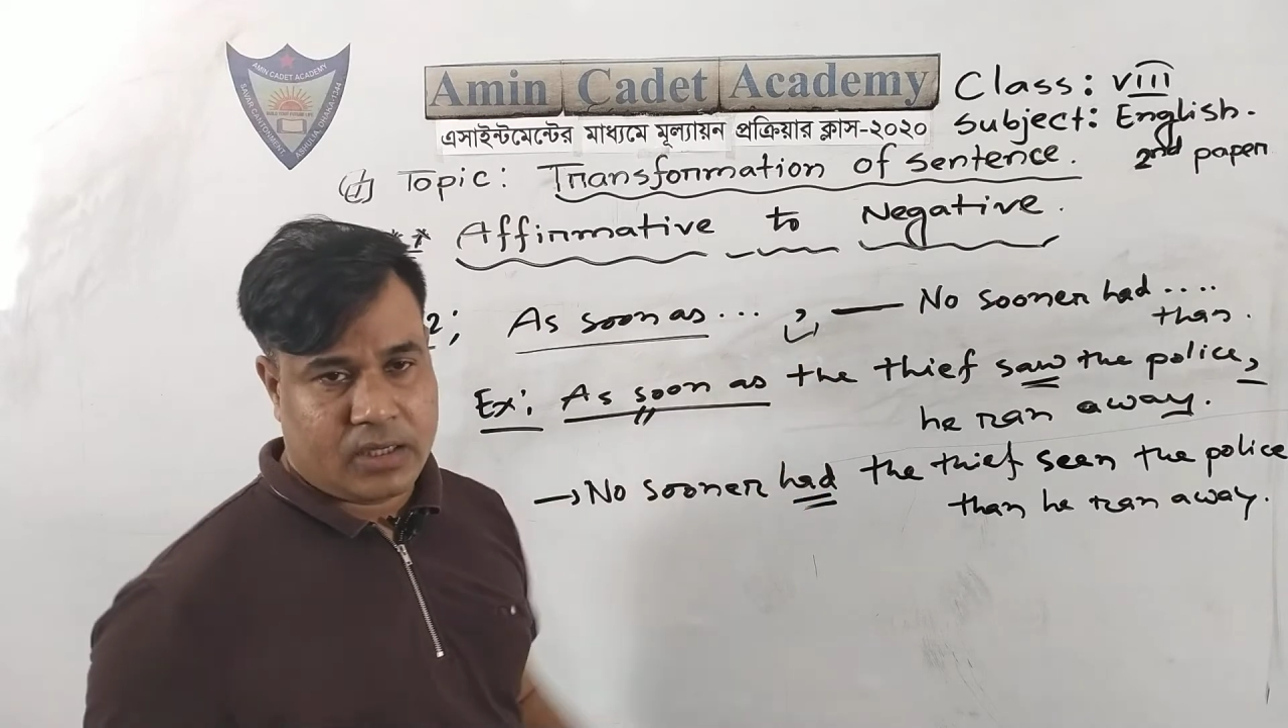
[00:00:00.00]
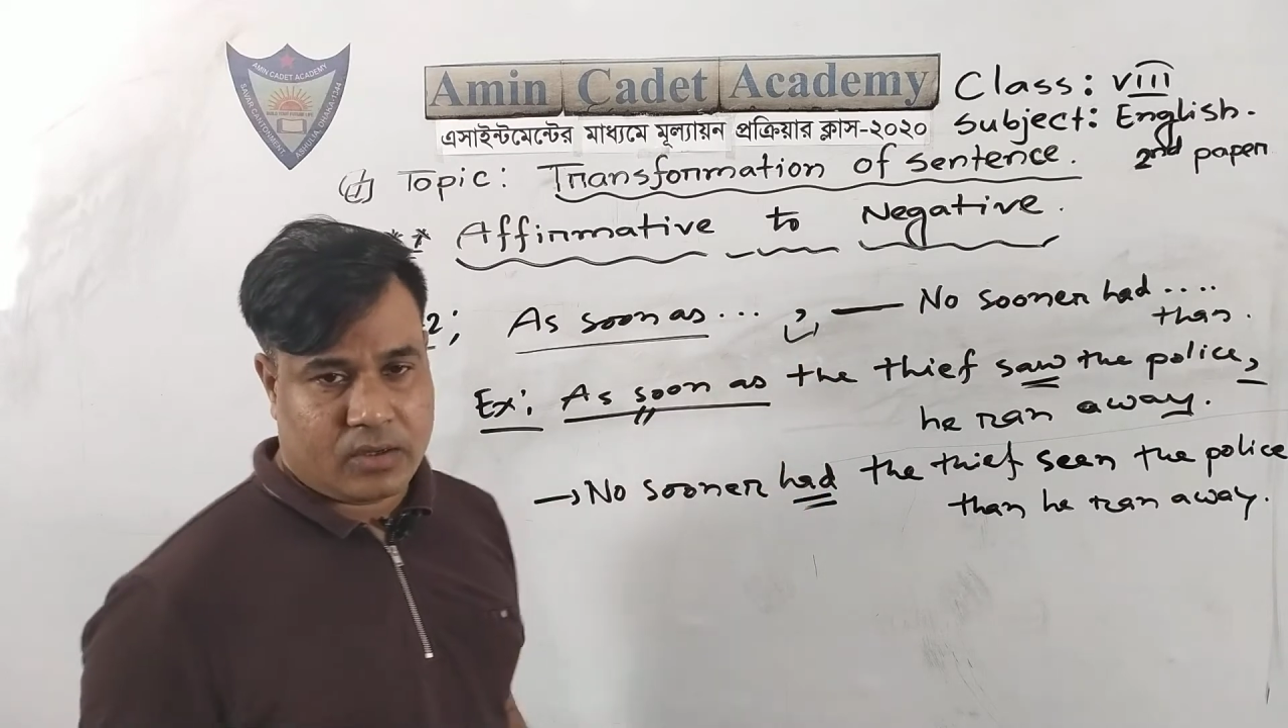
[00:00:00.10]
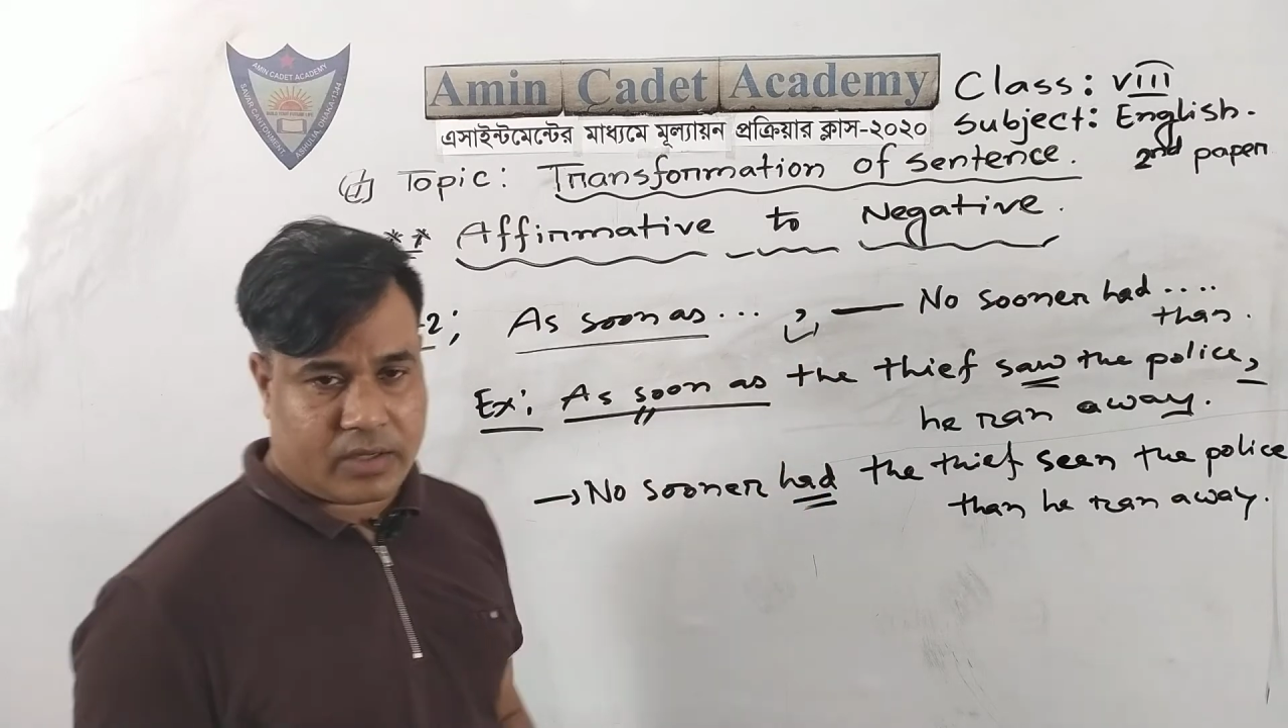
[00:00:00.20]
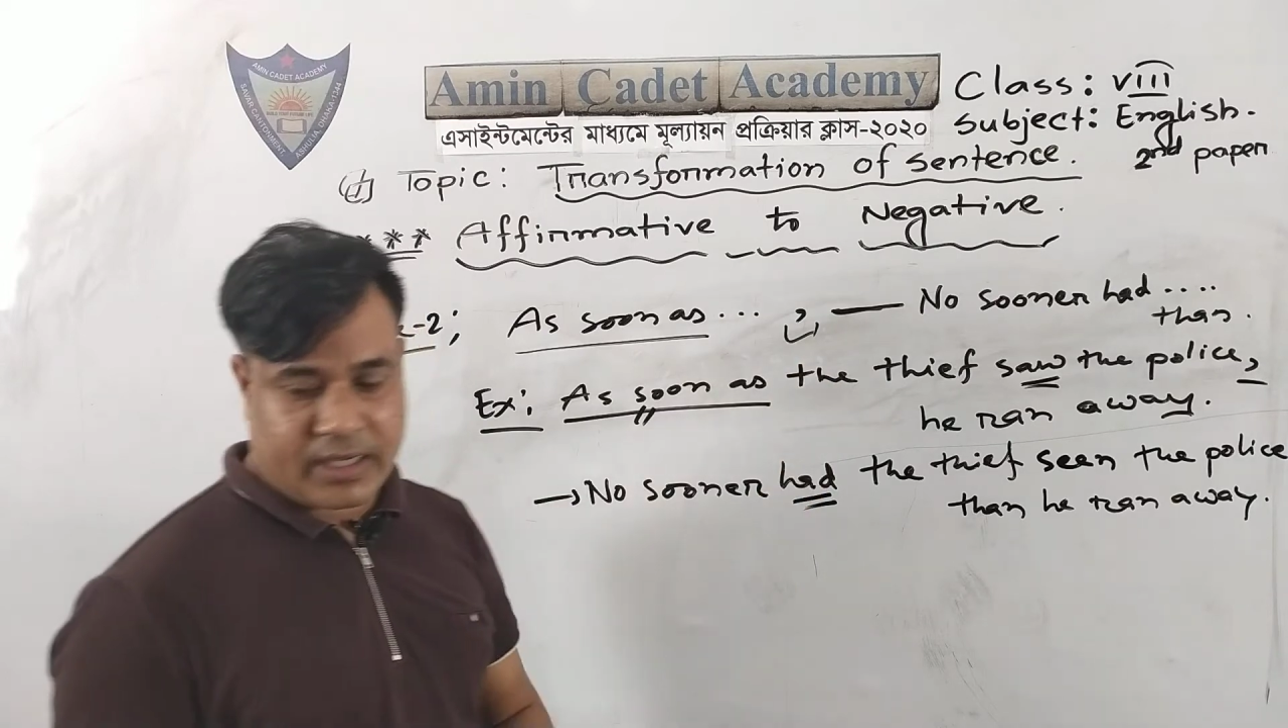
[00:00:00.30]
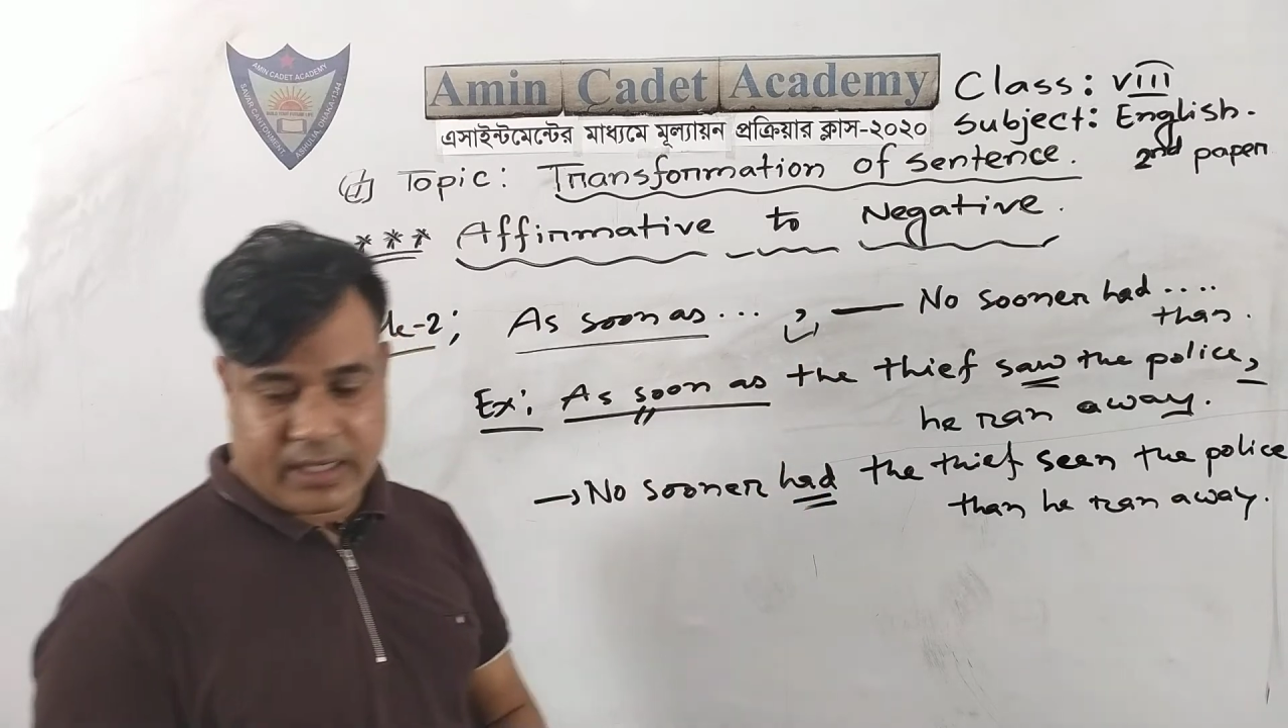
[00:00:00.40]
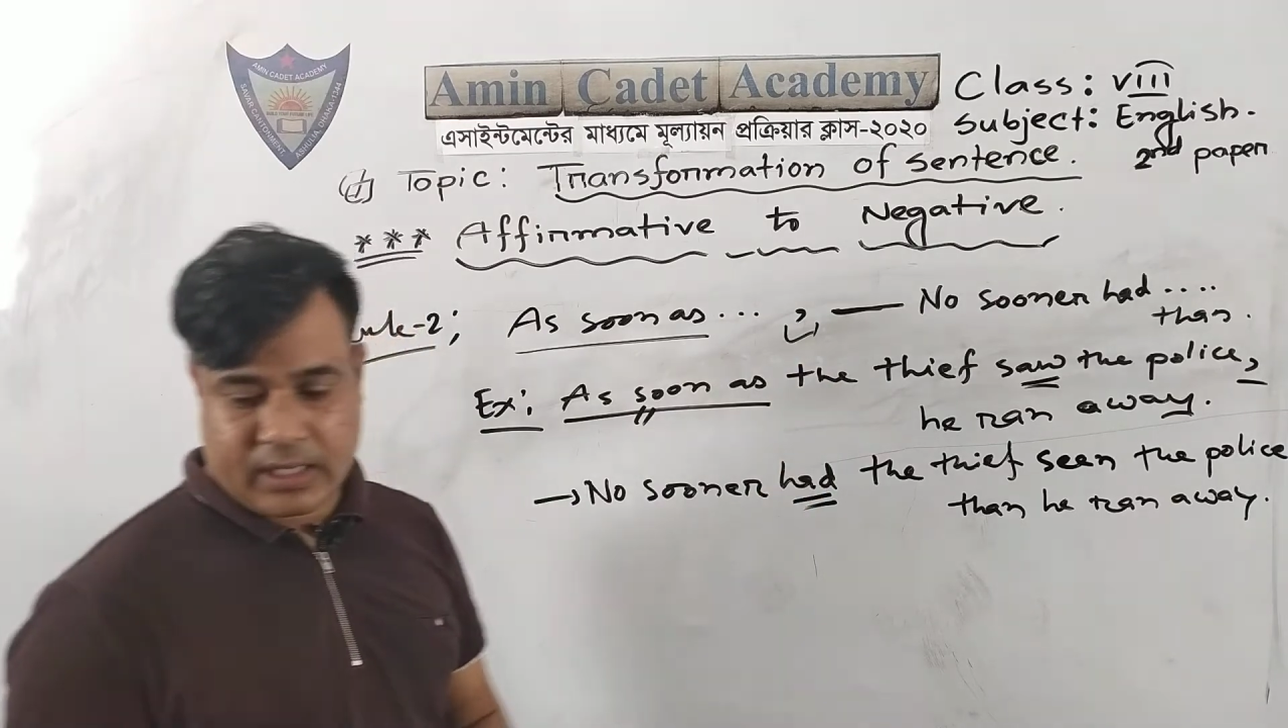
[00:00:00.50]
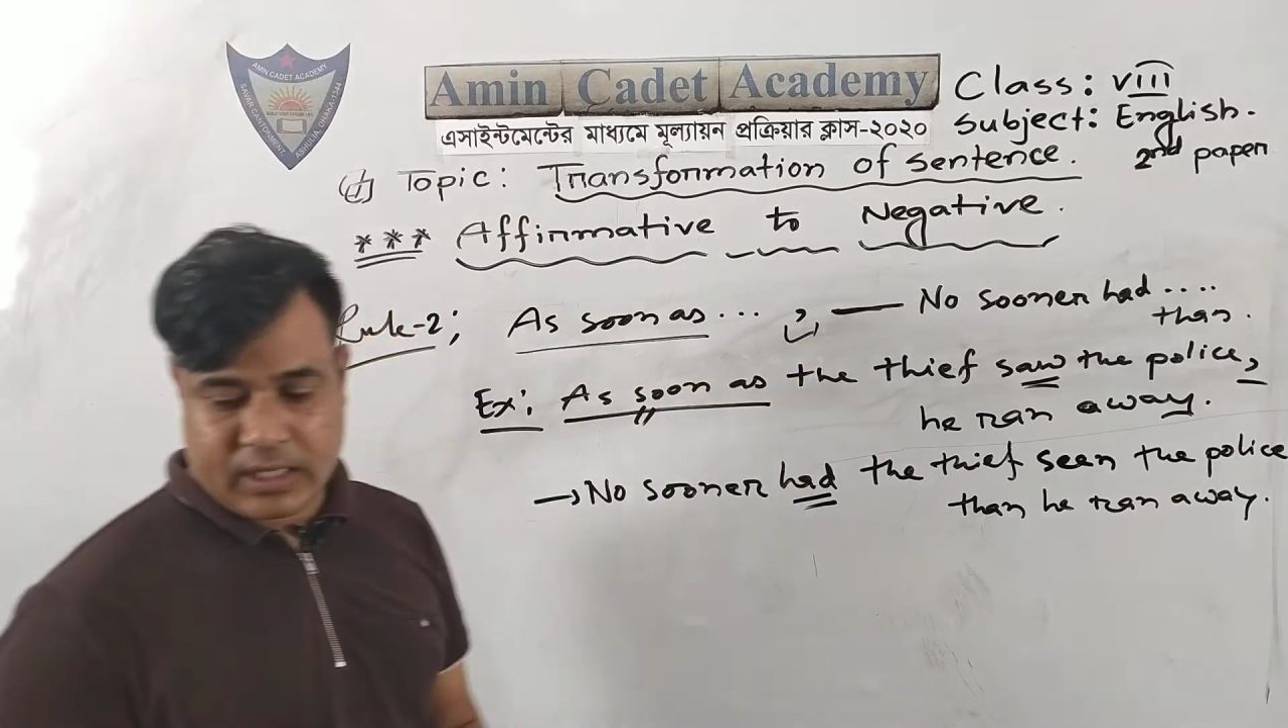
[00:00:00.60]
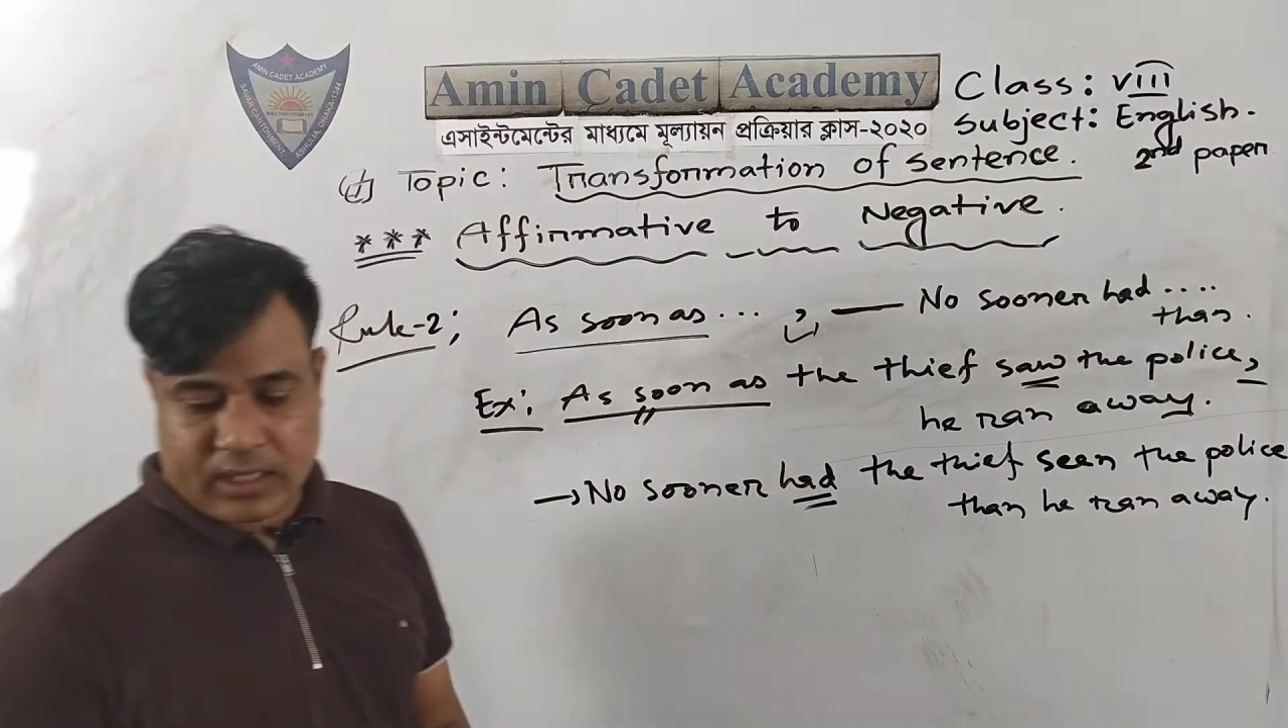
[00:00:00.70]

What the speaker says: Okay?